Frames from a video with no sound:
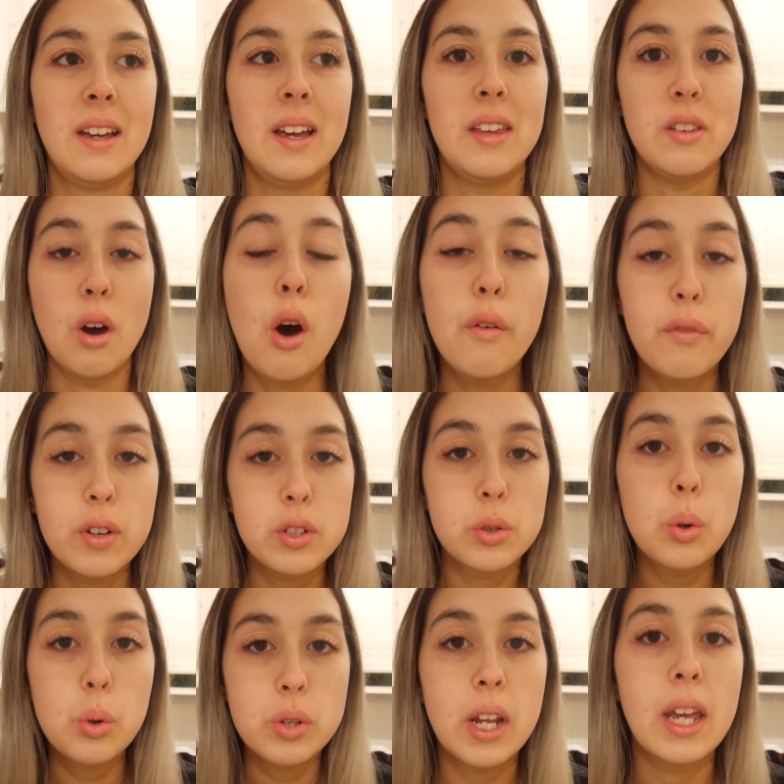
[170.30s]
in the office
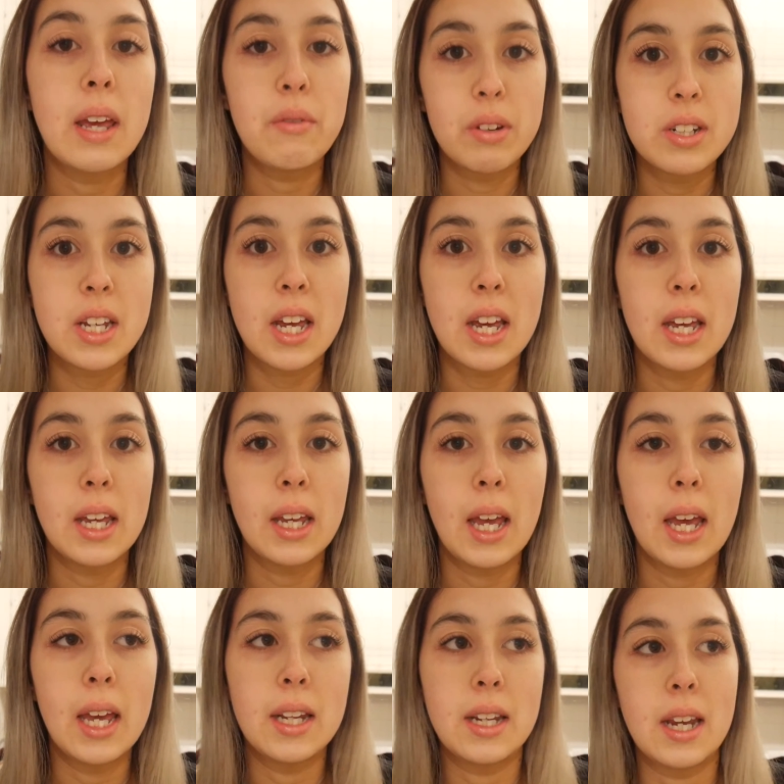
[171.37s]
all day every day,
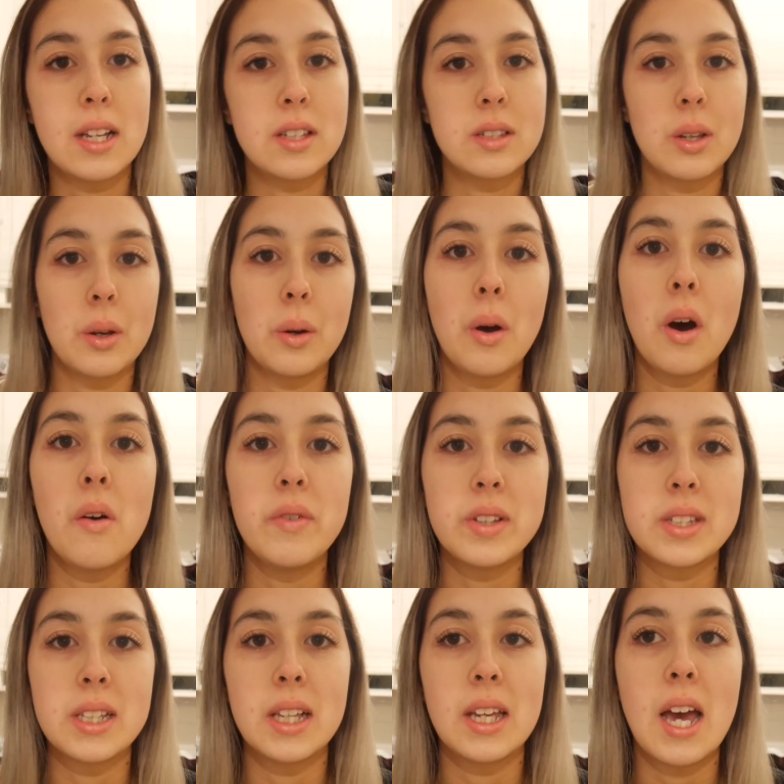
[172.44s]
and yeah, so
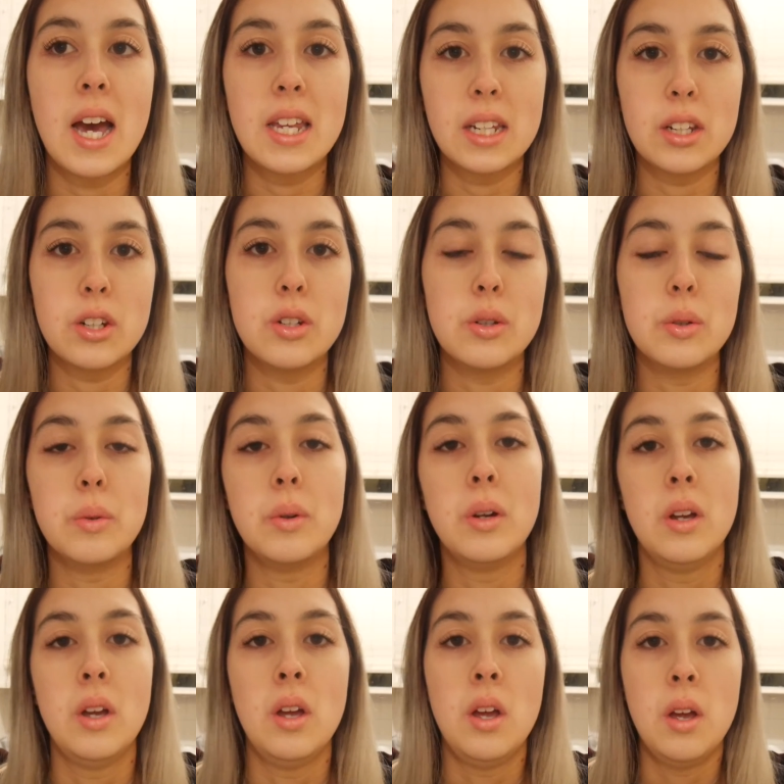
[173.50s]
obviously I need to do
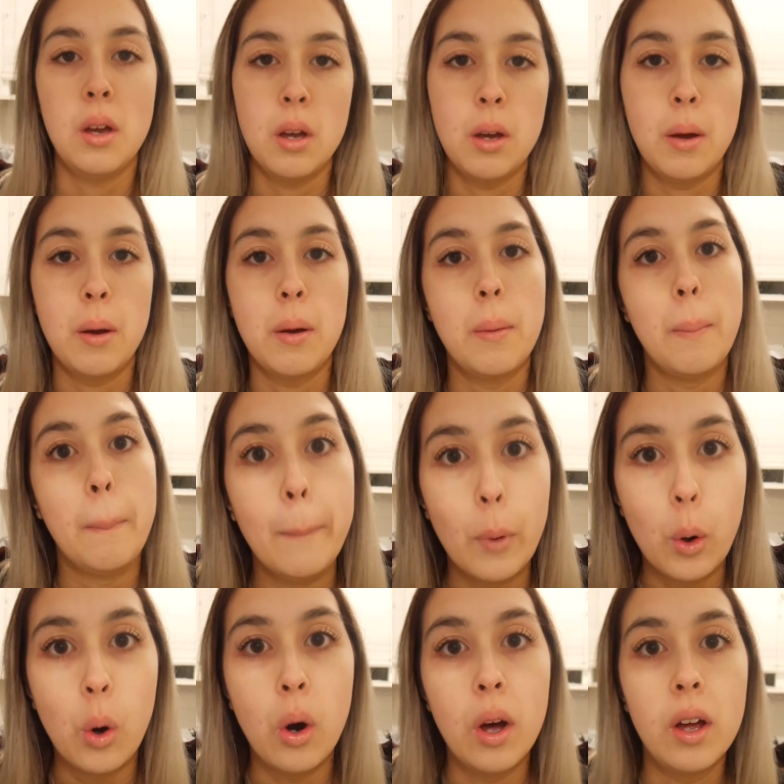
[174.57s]

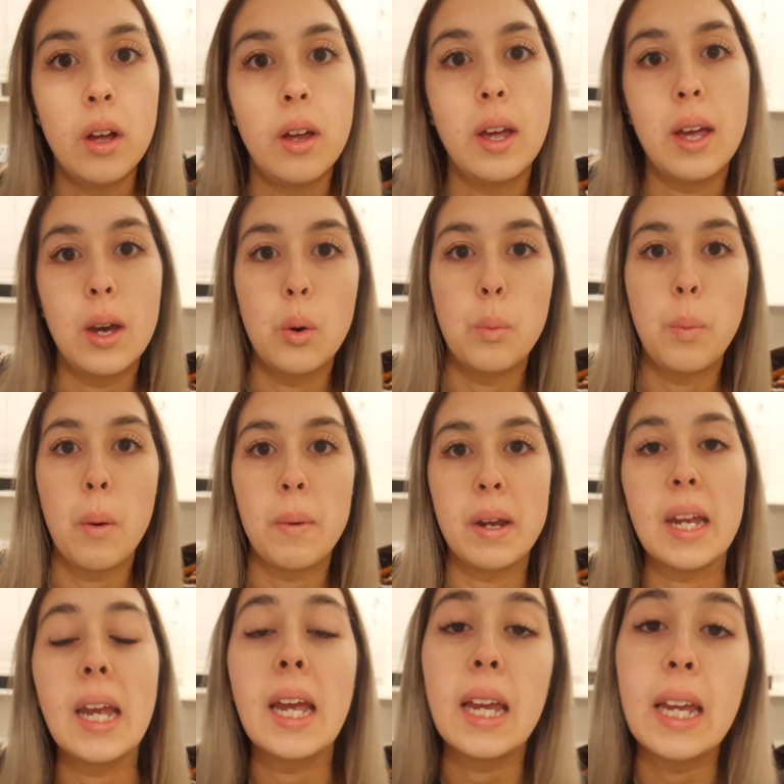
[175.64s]
more or
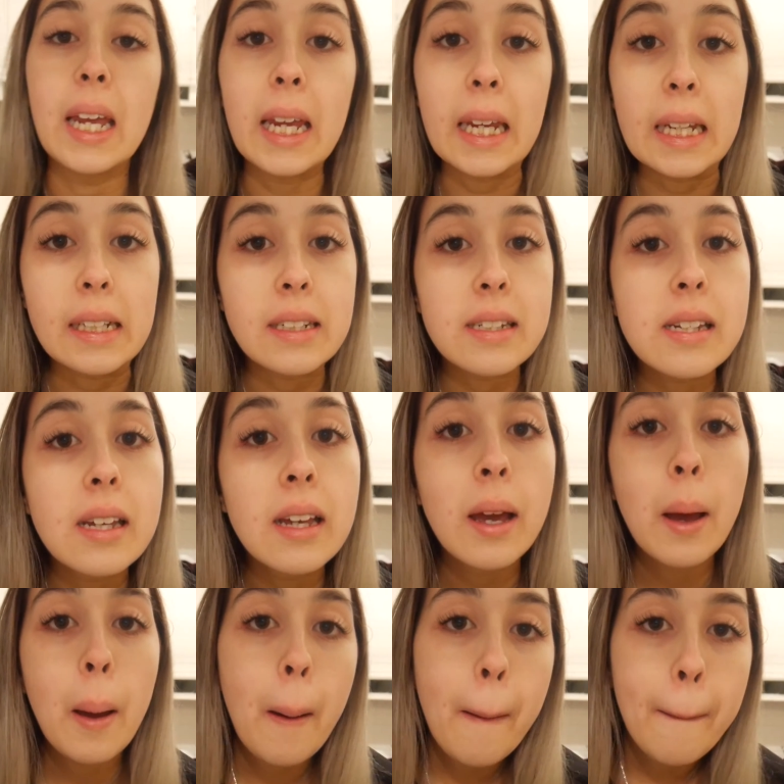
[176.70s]
probably eat
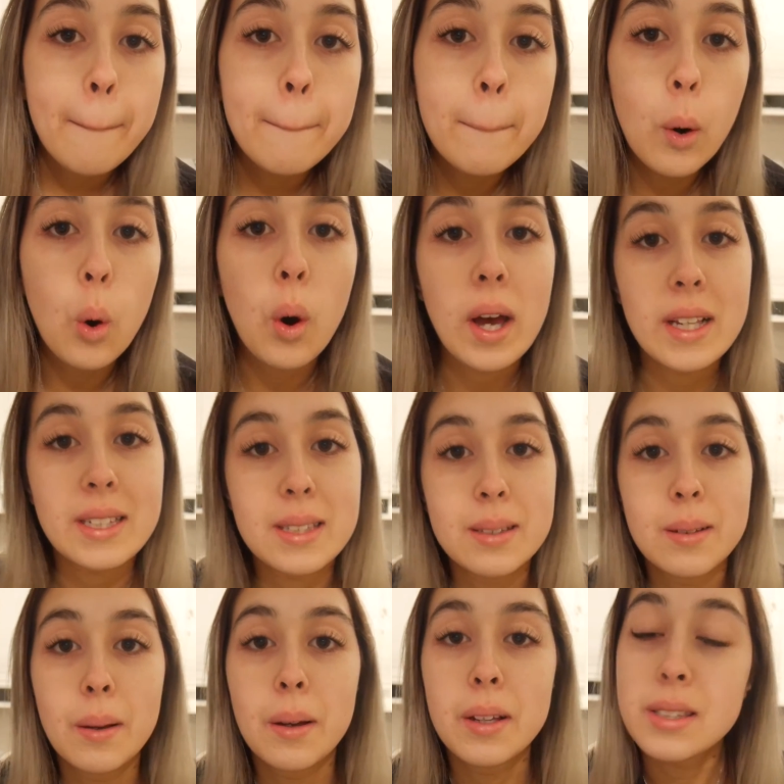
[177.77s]
more
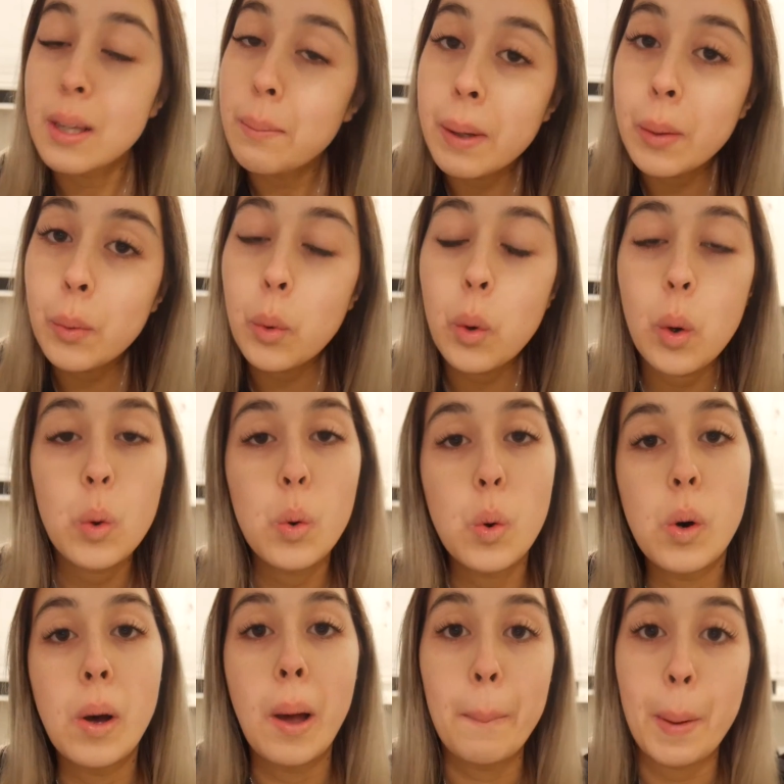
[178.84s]
as some people,
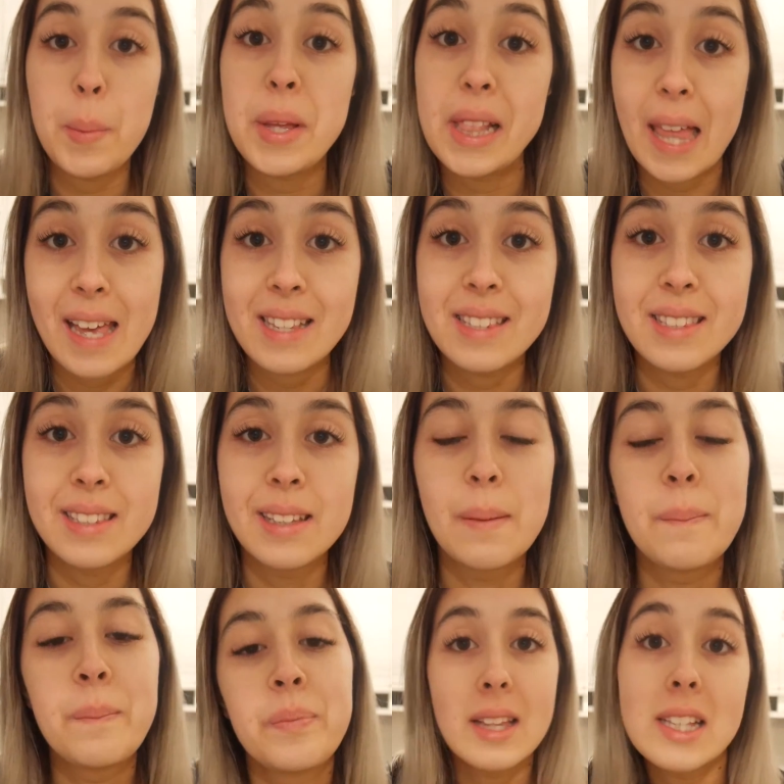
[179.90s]
or maybe less.
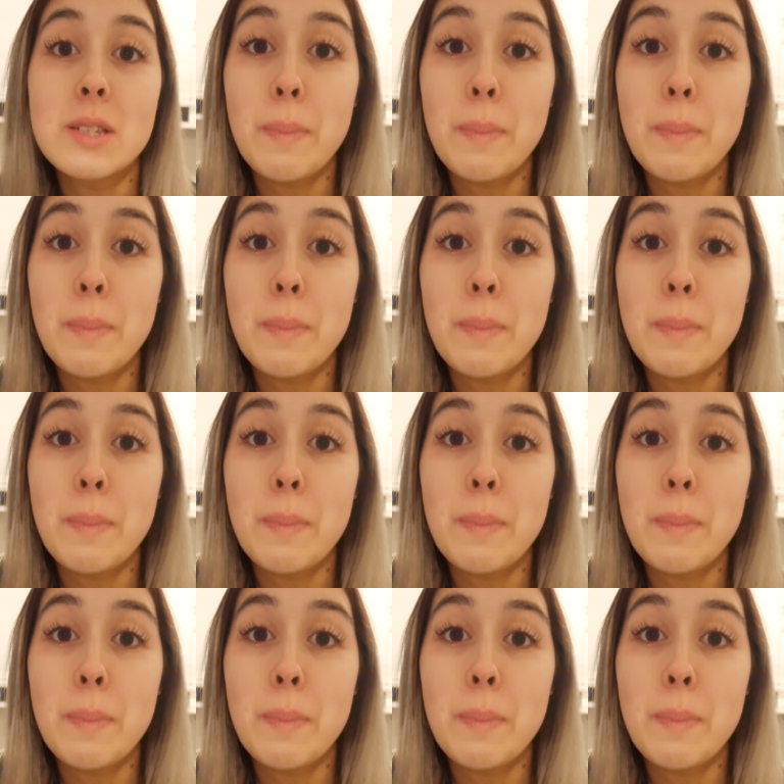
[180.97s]
So that's